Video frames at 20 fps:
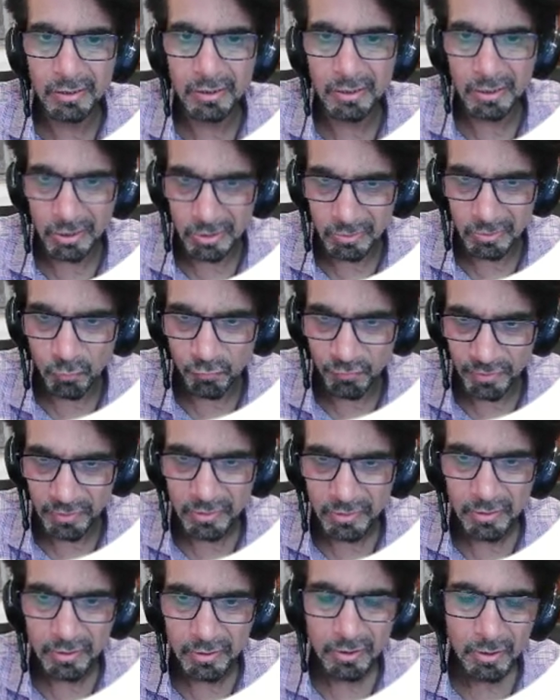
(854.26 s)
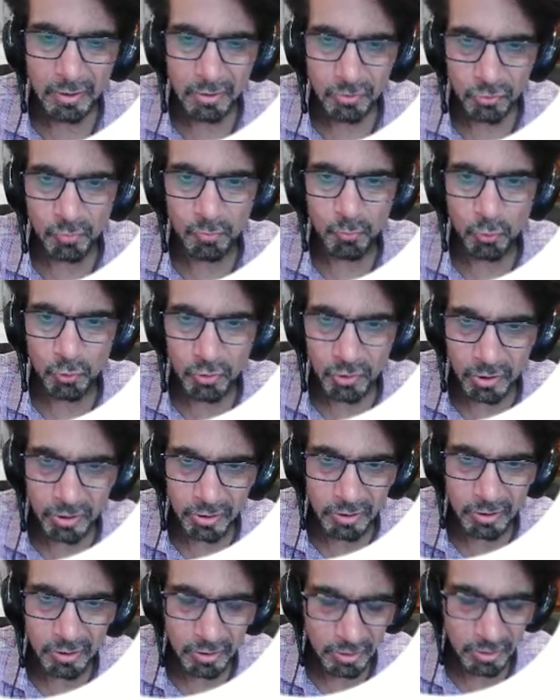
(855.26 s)
is moving. So in both
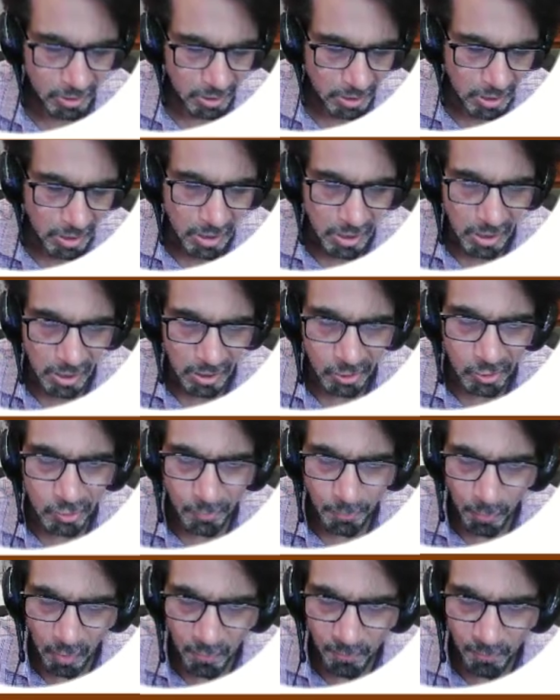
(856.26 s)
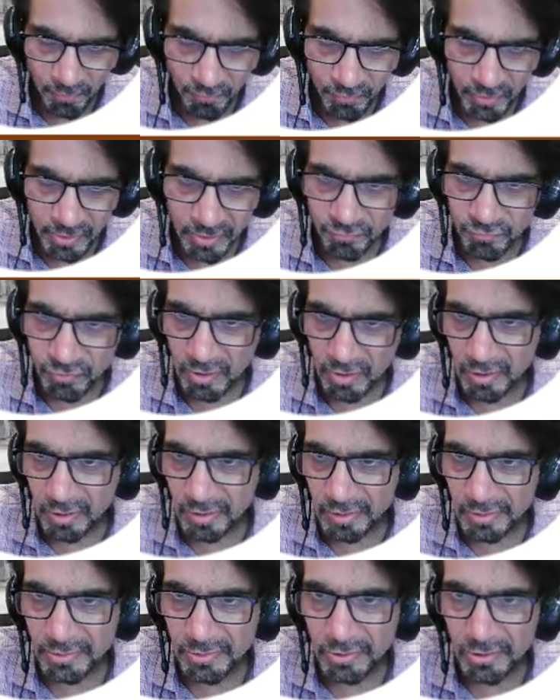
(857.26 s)
cases, there are the proper ways of saying
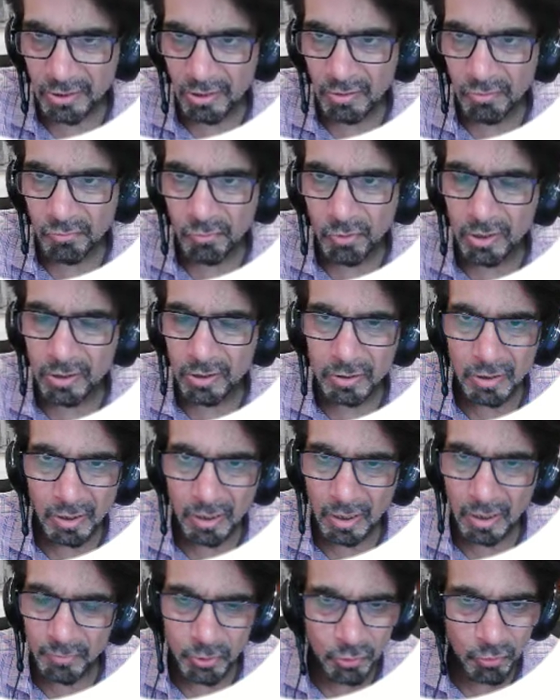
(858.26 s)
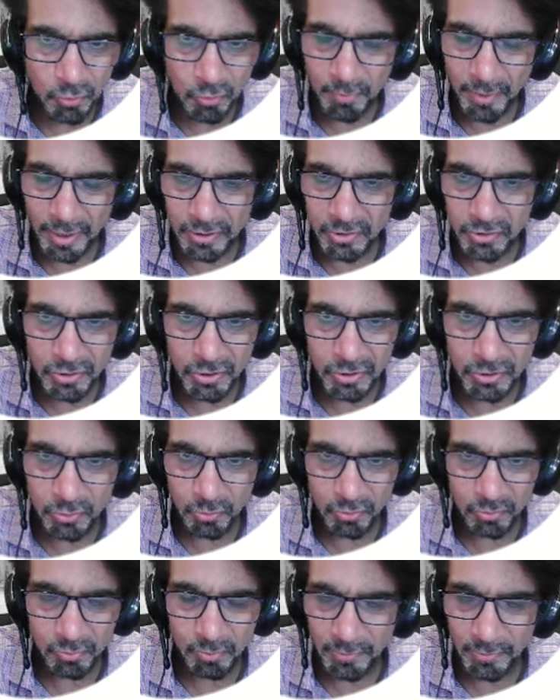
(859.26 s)
it. Otherwise, there can be your imagination,
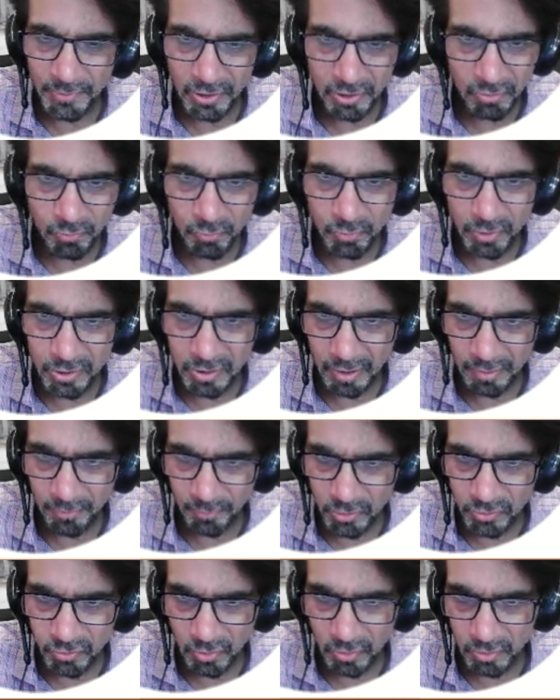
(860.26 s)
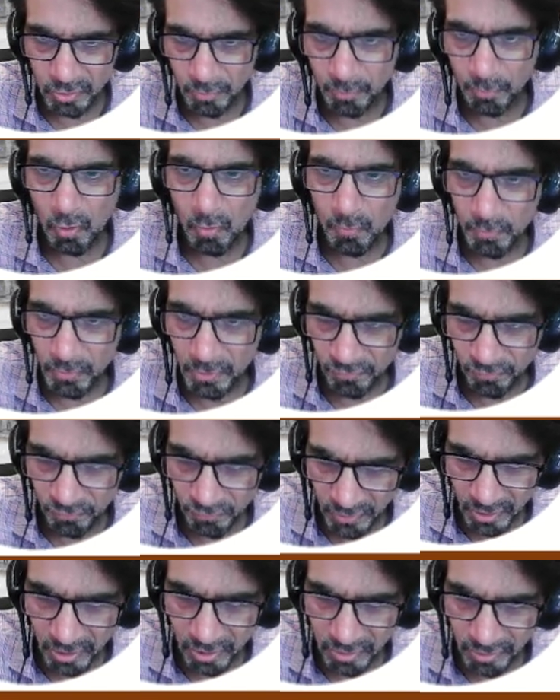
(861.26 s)
or maybe other ways I am not saying. The proper
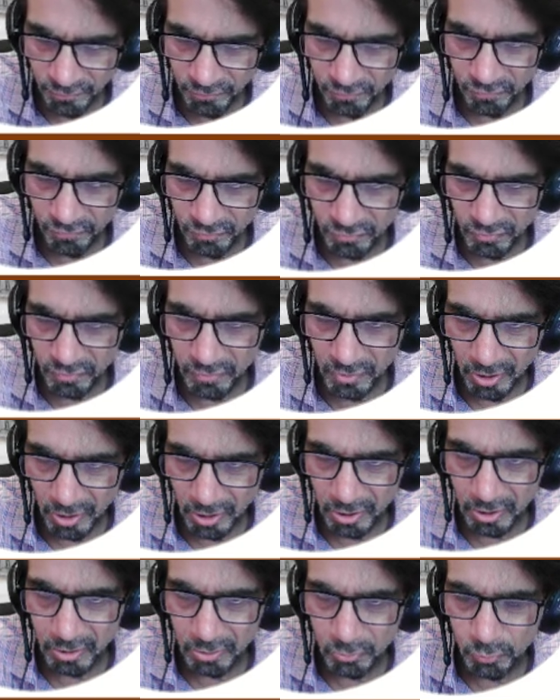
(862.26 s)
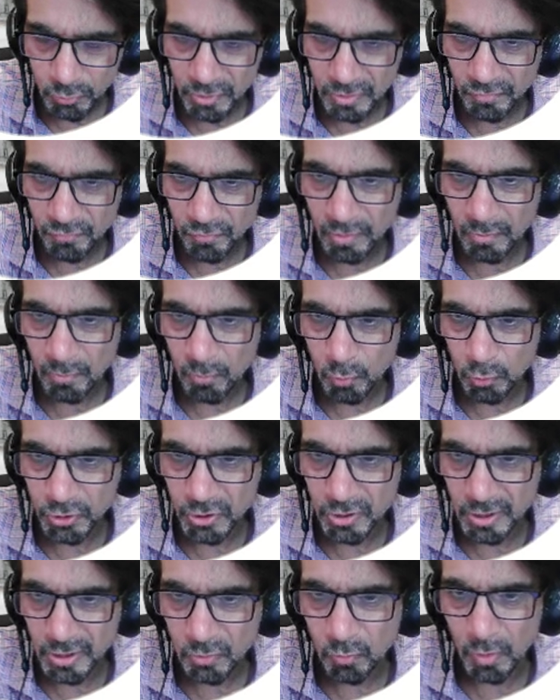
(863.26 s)
ways of using the word
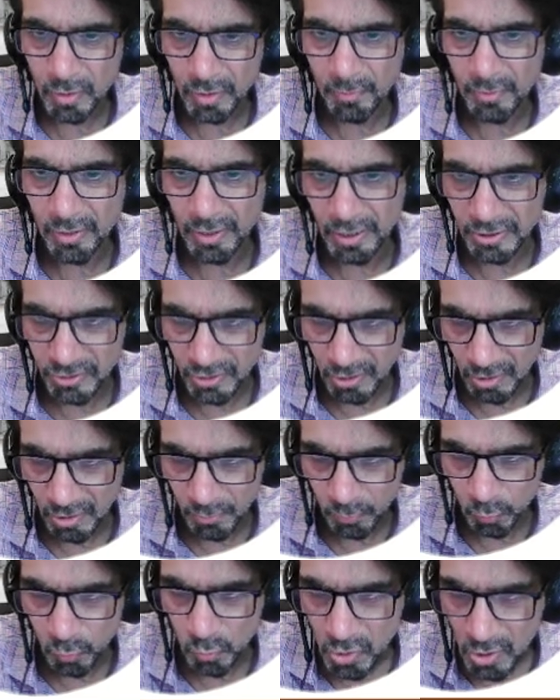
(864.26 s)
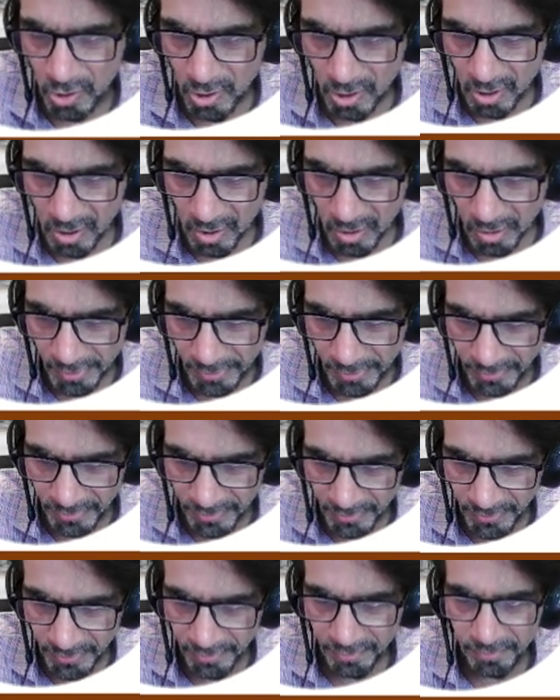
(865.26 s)
motion in quantum mechanics are 2 written
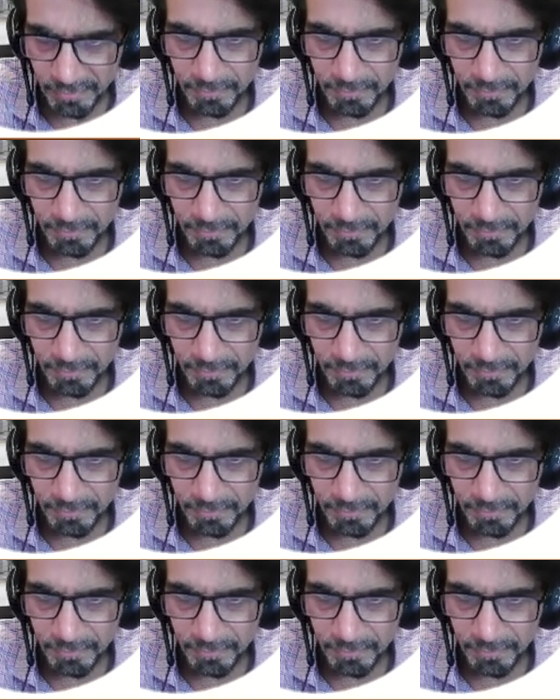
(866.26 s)
here.